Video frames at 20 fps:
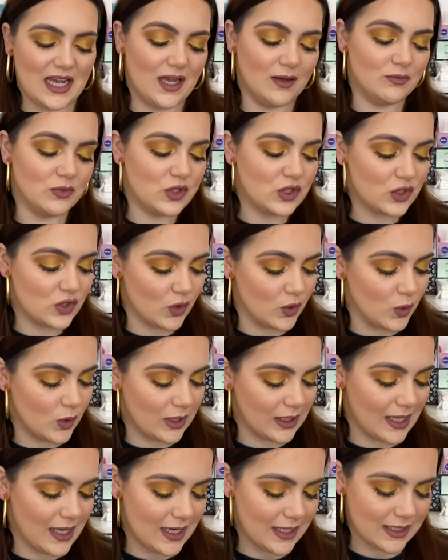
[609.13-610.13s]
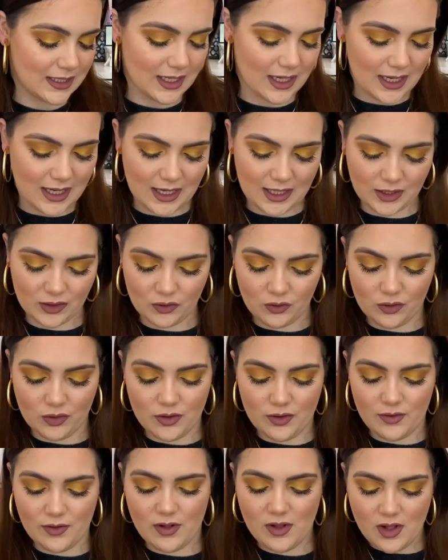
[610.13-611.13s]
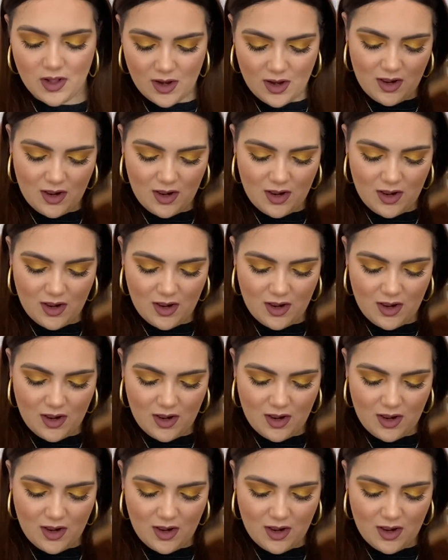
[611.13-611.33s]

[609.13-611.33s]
I'm so glad I got